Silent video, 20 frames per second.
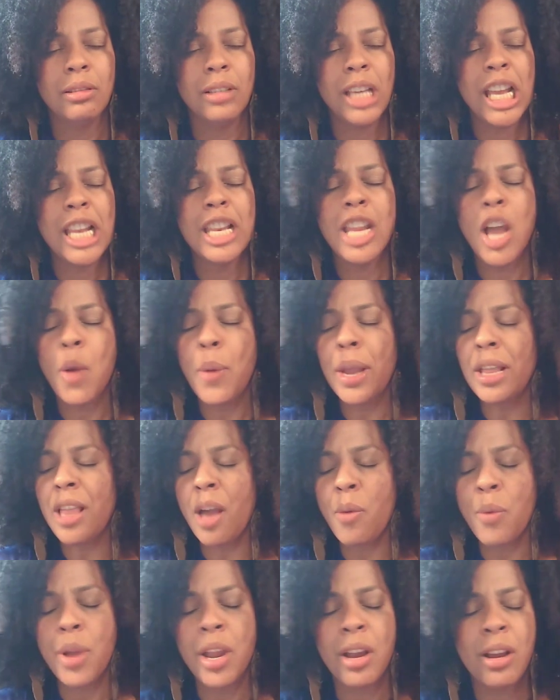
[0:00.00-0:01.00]
And knowing
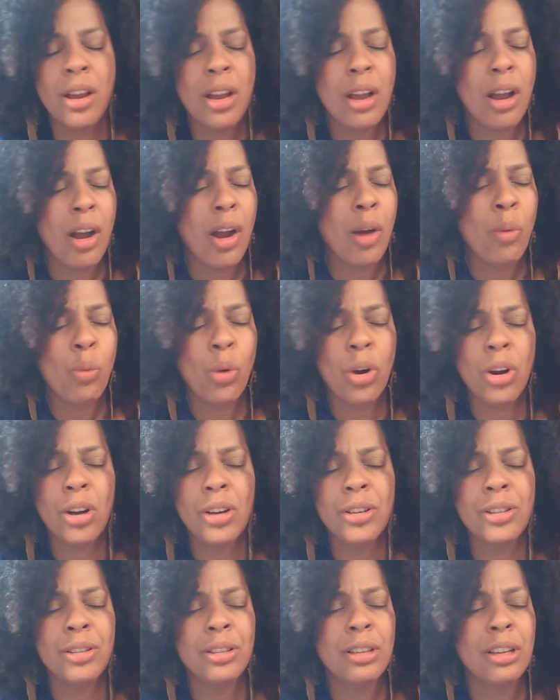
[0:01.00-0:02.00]
that our
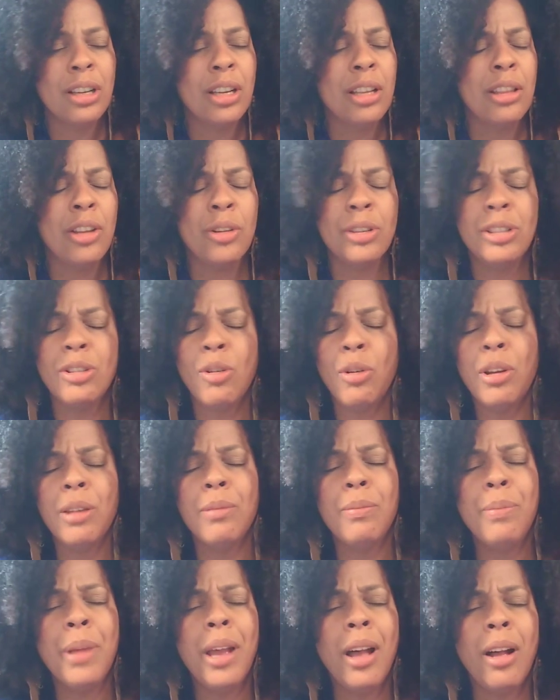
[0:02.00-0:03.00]
words, there's no
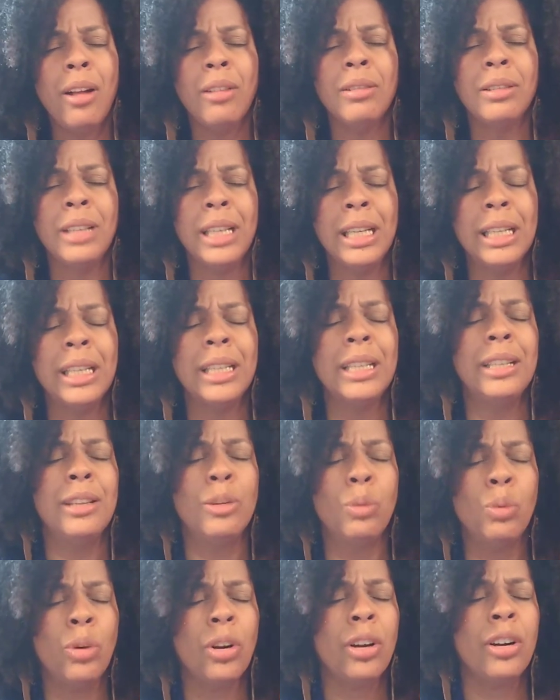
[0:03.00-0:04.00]
compel needed in
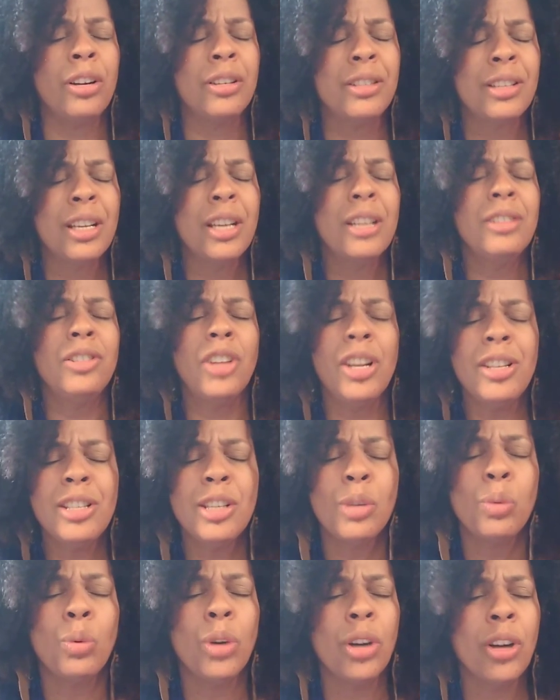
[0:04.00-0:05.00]
the words, just
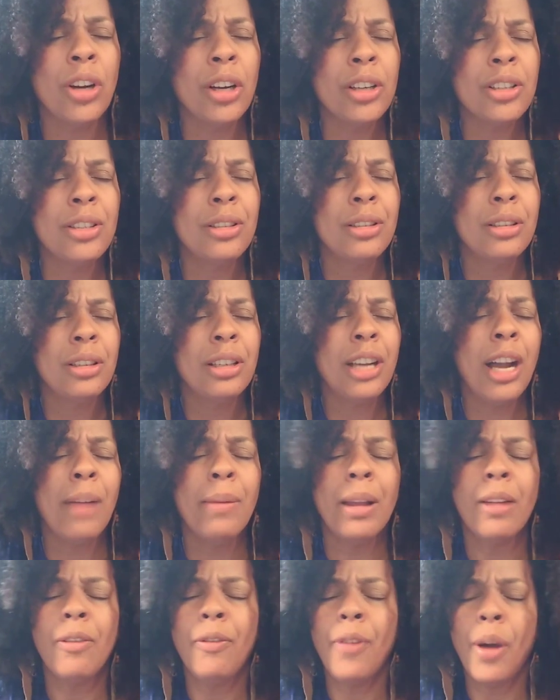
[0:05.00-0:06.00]
the words
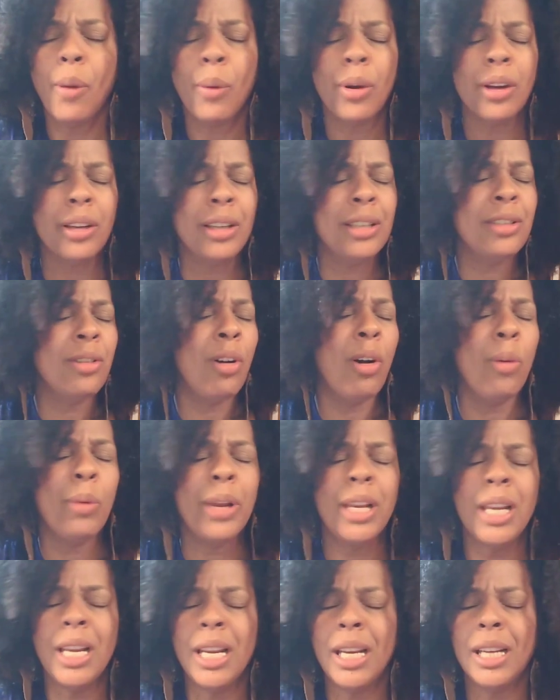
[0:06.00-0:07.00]
coming forward is all
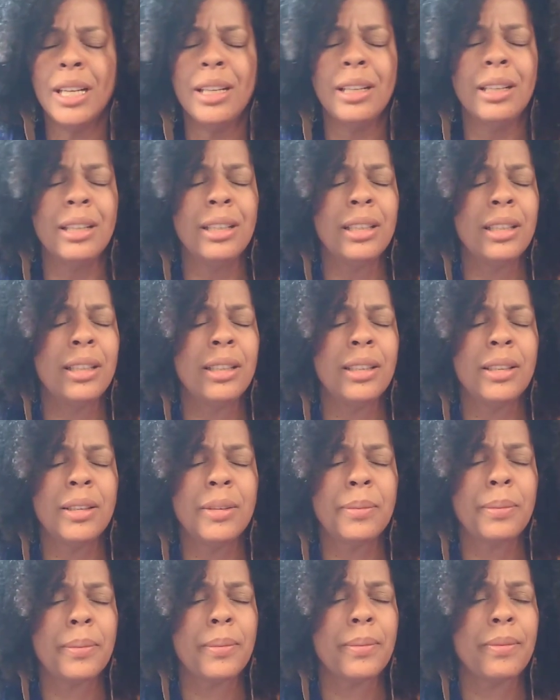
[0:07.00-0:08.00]
we need.
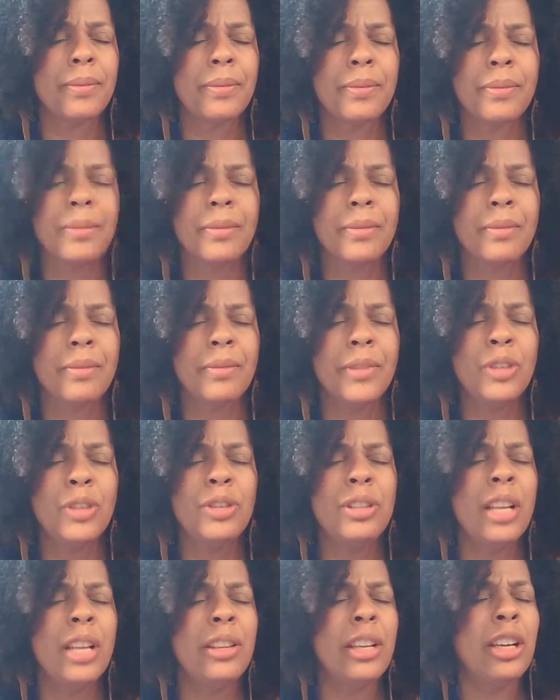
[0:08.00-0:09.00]

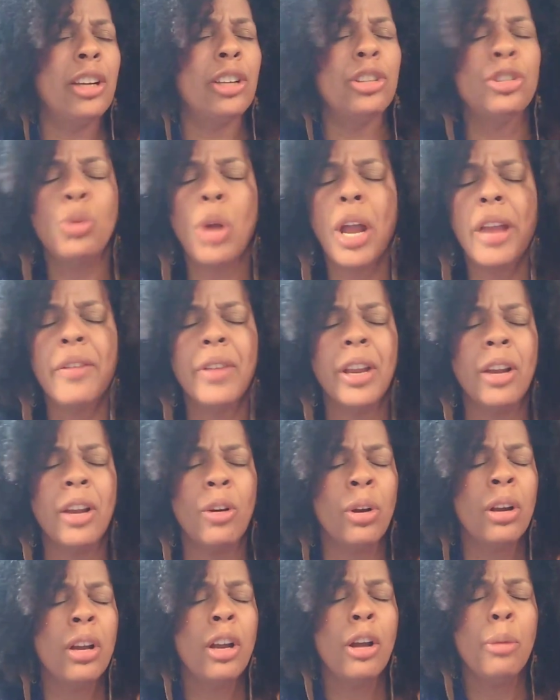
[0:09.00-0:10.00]
There's nothing contriving
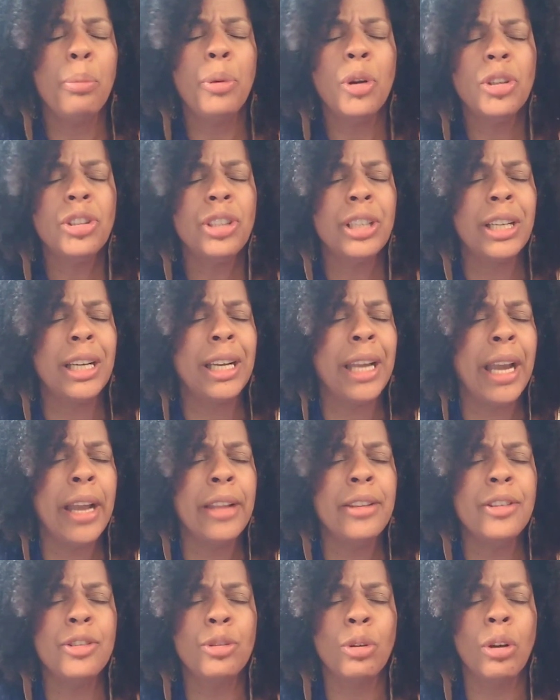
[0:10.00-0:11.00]
or pushing
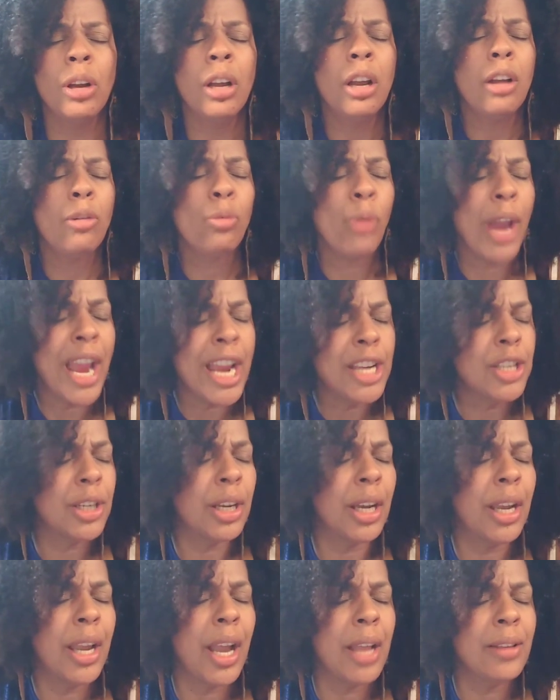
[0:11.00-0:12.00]
against or
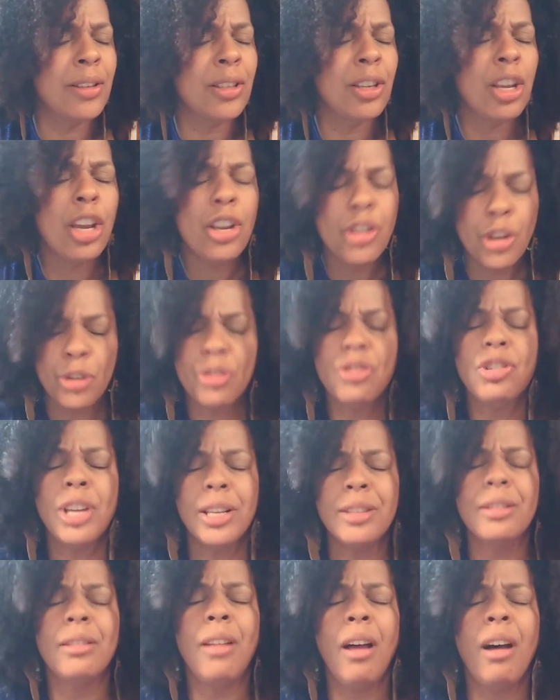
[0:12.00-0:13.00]
raging against. There's
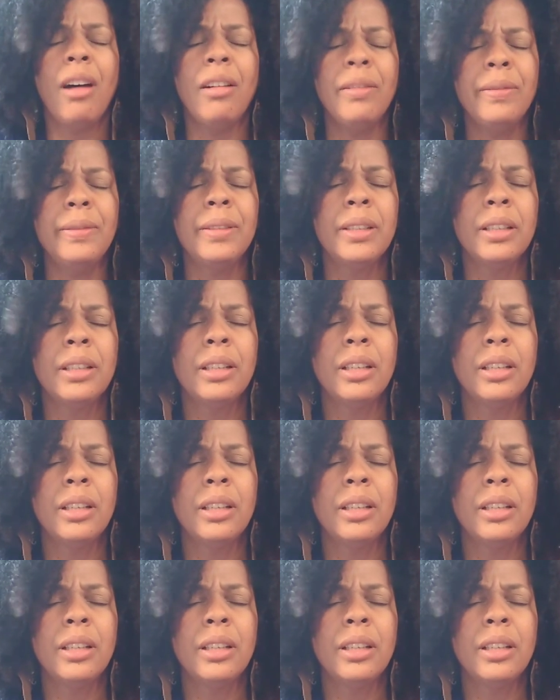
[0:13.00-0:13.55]
just love.